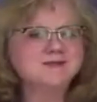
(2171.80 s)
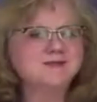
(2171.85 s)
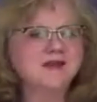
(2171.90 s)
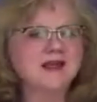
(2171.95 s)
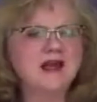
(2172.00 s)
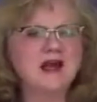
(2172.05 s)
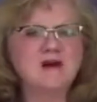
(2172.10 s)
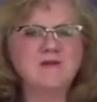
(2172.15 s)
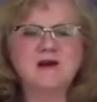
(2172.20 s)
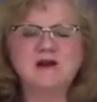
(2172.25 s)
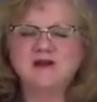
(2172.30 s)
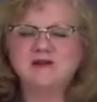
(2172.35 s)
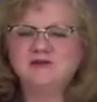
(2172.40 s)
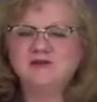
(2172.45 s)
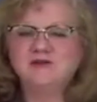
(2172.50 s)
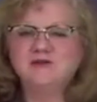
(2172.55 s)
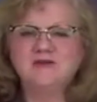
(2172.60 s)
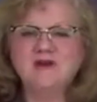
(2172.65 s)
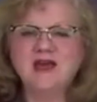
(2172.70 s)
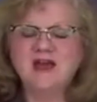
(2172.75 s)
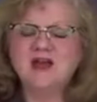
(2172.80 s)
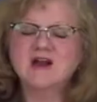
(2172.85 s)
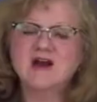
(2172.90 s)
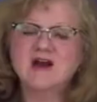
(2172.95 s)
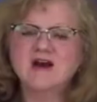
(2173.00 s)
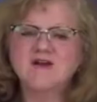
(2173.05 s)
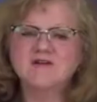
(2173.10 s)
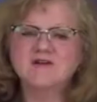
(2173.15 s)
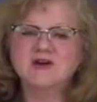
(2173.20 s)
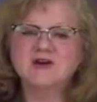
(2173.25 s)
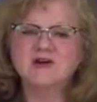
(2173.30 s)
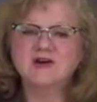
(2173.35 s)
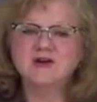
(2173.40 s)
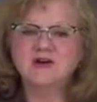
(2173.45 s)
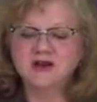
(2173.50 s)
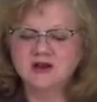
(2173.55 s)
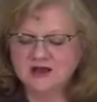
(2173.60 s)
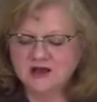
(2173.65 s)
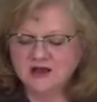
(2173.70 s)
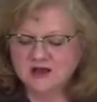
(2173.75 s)
How about a duvet cover?
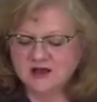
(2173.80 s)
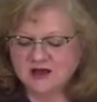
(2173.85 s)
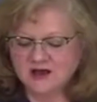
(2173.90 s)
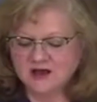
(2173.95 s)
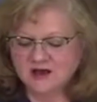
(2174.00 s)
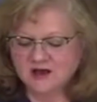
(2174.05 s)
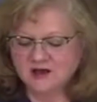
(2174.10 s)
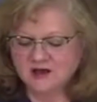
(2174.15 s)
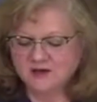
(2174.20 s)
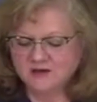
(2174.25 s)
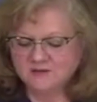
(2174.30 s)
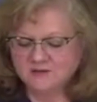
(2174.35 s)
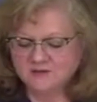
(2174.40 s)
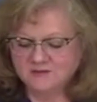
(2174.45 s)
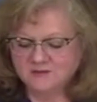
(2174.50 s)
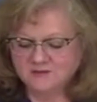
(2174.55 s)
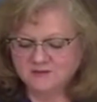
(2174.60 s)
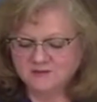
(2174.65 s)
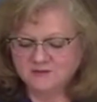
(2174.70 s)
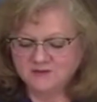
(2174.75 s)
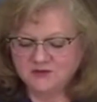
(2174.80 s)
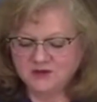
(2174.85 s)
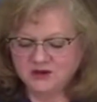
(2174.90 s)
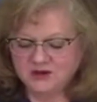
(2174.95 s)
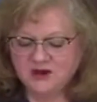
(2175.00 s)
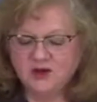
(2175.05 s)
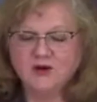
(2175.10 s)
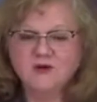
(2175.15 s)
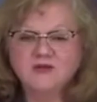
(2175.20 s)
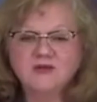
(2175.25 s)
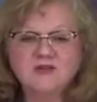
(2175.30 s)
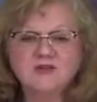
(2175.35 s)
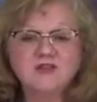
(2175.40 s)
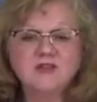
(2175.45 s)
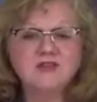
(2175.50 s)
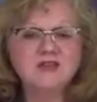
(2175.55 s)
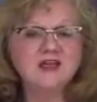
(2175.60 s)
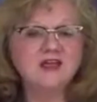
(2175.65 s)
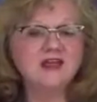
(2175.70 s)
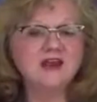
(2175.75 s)
You know,
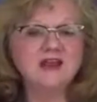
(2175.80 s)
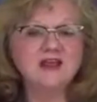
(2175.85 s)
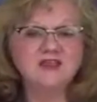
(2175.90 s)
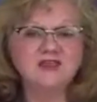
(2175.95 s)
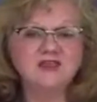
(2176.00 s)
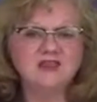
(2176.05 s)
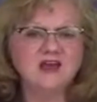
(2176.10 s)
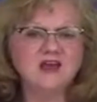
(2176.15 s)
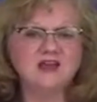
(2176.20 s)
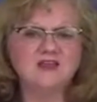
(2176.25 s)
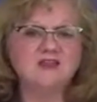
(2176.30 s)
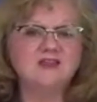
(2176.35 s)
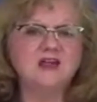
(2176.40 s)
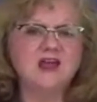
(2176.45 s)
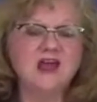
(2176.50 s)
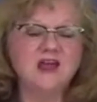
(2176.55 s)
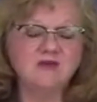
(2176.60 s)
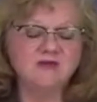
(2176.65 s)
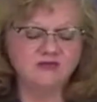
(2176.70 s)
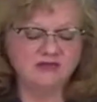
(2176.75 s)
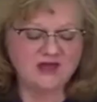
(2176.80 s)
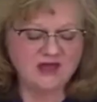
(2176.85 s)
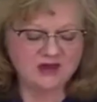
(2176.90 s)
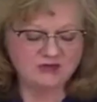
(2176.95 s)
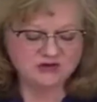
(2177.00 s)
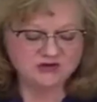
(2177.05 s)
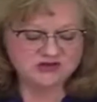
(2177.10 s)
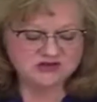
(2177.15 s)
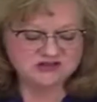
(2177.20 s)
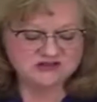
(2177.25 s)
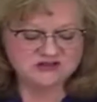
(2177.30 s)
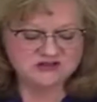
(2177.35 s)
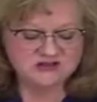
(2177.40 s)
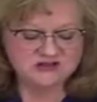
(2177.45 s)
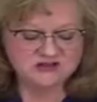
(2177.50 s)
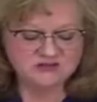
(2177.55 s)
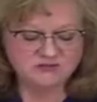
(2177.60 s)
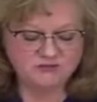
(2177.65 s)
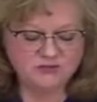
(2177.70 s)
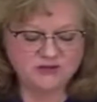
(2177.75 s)
anything. They would just
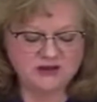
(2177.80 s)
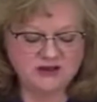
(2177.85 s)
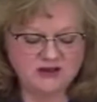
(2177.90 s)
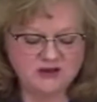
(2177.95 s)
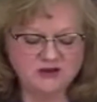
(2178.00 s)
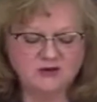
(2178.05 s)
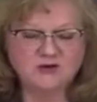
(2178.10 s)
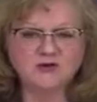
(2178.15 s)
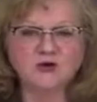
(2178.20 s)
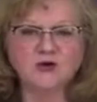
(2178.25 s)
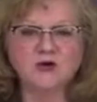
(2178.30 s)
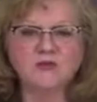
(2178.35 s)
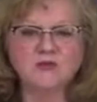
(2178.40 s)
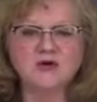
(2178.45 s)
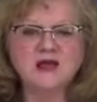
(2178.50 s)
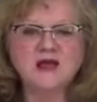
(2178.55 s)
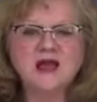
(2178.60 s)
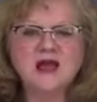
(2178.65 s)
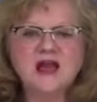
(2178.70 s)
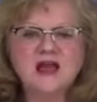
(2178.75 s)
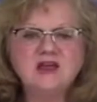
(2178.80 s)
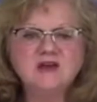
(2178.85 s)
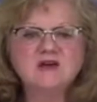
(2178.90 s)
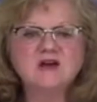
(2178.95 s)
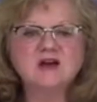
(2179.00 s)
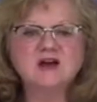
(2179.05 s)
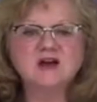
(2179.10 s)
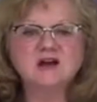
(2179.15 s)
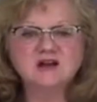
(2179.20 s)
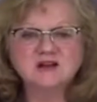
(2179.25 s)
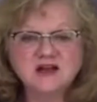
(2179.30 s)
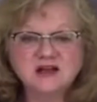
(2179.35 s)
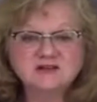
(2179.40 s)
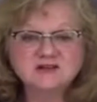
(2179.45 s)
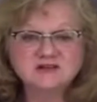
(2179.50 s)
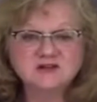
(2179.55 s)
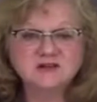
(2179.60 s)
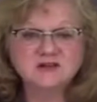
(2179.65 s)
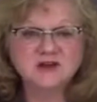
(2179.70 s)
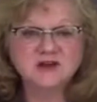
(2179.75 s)
be adorable. You can
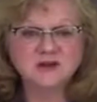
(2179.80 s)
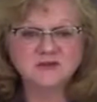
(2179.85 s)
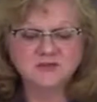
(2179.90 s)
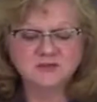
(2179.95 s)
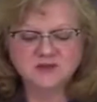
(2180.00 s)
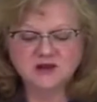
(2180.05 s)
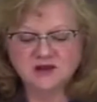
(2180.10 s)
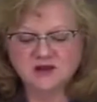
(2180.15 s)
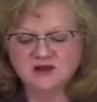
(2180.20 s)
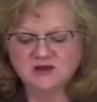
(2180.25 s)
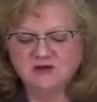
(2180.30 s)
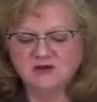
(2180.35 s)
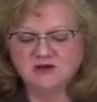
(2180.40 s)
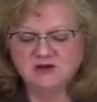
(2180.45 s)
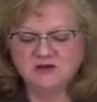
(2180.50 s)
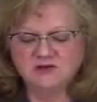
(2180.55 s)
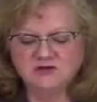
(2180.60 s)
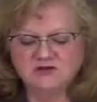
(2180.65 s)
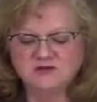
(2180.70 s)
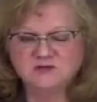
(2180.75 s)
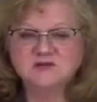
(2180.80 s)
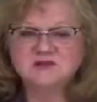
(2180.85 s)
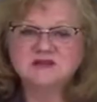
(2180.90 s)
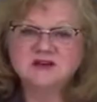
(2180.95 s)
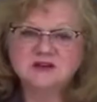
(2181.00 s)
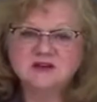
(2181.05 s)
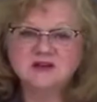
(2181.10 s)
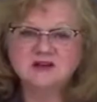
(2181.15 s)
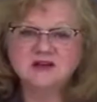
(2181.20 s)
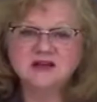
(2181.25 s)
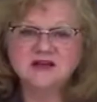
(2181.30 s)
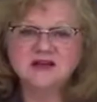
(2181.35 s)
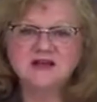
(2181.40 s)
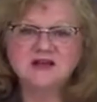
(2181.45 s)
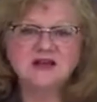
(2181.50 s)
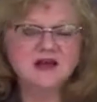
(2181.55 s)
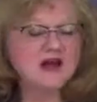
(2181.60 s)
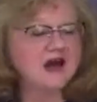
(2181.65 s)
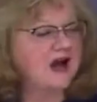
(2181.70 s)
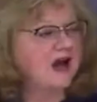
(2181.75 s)
cluster them. You can use them
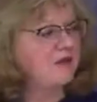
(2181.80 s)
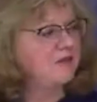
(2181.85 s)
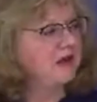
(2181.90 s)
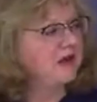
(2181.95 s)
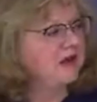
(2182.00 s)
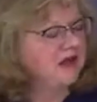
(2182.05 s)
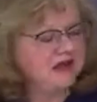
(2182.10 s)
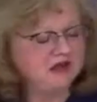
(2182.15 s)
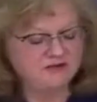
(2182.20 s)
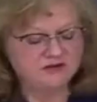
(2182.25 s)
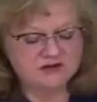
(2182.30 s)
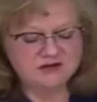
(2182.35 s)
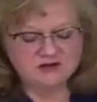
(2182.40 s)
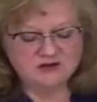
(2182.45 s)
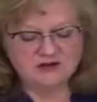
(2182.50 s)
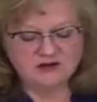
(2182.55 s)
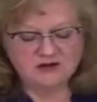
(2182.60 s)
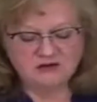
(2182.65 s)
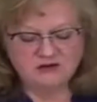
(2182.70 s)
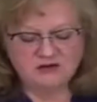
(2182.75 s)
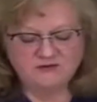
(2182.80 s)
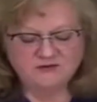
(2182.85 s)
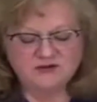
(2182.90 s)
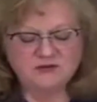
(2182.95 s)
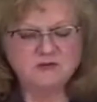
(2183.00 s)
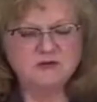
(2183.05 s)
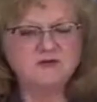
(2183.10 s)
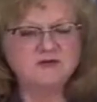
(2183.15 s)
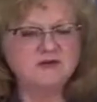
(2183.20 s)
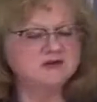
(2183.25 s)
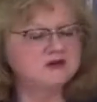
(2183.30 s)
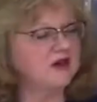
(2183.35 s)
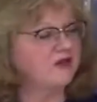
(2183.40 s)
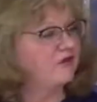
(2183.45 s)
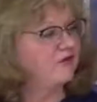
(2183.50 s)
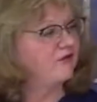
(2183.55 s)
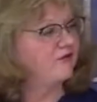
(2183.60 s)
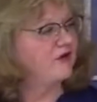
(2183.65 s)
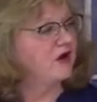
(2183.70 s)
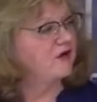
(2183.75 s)
singly. I mean, even, I don't know if some of you saw the
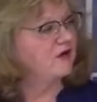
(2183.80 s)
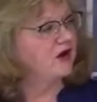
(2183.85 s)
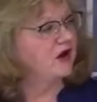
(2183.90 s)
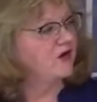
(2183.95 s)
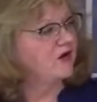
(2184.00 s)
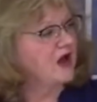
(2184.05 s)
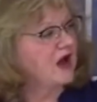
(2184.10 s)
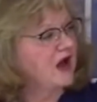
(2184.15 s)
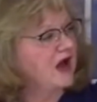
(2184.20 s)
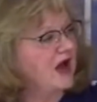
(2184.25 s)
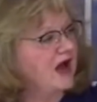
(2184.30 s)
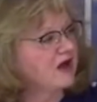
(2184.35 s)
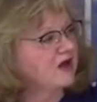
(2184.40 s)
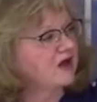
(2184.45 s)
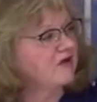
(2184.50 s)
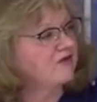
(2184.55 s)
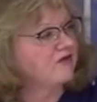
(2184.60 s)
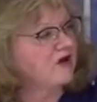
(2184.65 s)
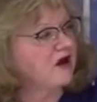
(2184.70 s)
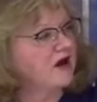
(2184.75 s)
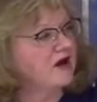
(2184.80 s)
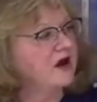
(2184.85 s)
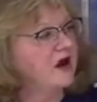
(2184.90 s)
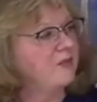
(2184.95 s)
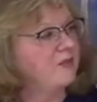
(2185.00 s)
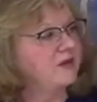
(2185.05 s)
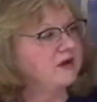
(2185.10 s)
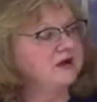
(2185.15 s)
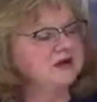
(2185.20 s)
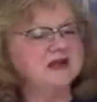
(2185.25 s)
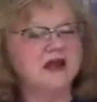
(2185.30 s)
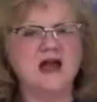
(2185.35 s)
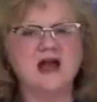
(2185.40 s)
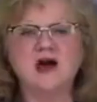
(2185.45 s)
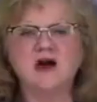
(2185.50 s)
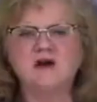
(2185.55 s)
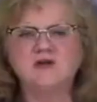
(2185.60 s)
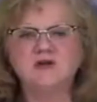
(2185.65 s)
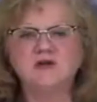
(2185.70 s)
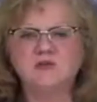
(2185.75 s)
photo, I could have gone up and
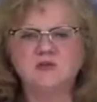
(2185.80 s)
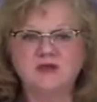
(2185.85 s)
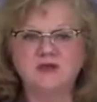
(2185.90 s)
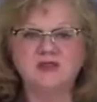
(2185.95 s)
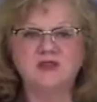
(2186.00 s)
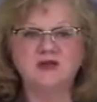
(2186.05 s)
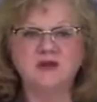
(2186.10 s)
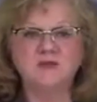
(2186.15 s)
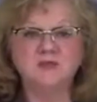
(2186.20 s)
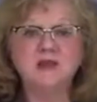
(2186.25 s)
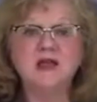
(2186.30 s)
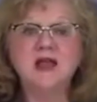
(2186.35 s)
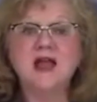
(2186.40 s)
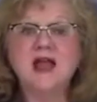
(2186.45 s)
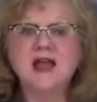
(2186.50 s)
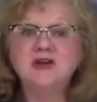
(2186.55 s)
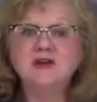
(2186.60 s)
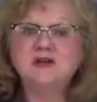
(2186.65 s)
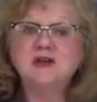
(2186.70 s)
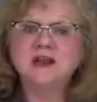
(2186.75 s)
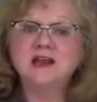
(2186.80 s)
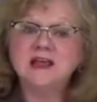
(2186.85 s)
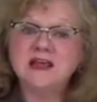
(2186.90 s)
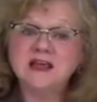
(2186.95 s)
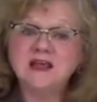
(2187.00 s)
down with them. And you could,